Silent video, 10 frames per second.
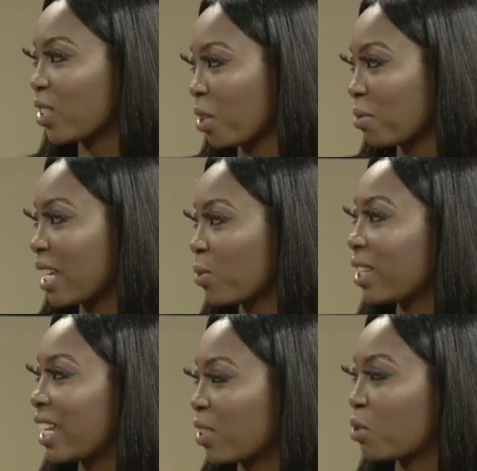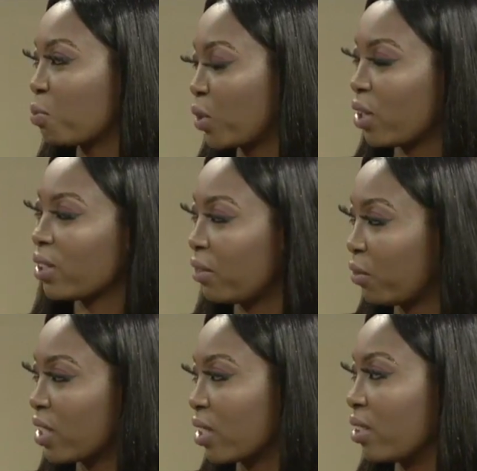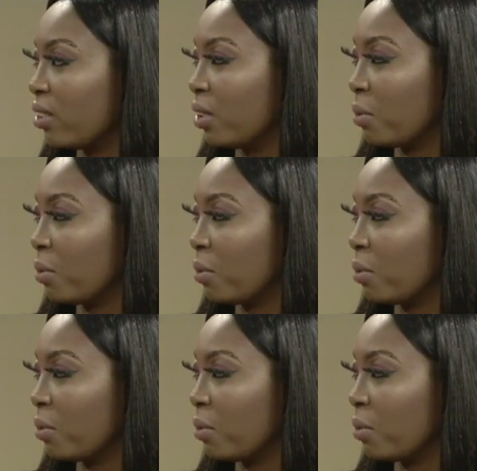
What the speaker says: a circumstance where that's purely physical.